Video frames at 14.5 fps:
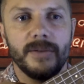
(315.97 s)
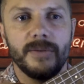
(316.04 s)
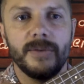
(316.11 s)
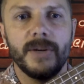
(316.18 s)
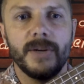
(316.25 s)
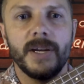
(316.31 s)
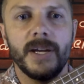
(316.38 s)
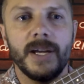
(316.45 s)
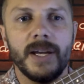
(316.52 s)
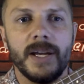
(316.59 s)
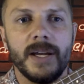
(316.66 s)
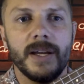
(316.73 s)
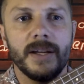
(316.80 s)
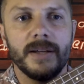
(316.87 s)

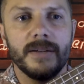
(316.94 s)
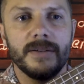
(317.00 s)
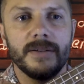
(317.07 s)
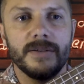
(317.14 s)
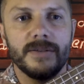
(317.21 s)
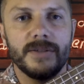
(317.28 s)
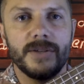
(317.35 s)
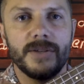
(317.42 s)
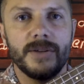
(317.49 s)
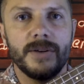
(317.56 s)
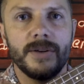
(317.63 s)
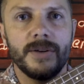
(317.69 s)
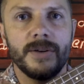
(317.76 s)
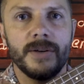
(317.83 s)
3,
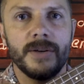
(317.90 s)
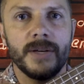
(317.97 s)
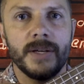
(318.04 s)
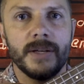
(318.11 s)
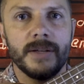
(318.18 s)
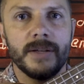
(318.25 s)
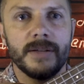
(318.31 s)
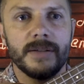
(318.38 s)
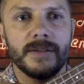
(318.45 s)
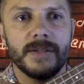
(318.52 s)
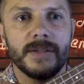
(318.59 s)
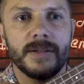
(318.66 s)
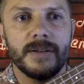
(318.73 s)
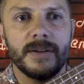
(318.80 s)
2,
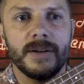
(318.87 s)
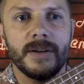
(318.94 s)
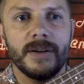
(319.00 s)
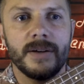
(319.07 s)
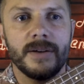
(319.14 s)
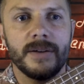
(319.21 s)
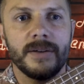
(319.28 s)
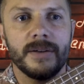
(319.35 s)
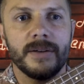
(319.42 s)
0.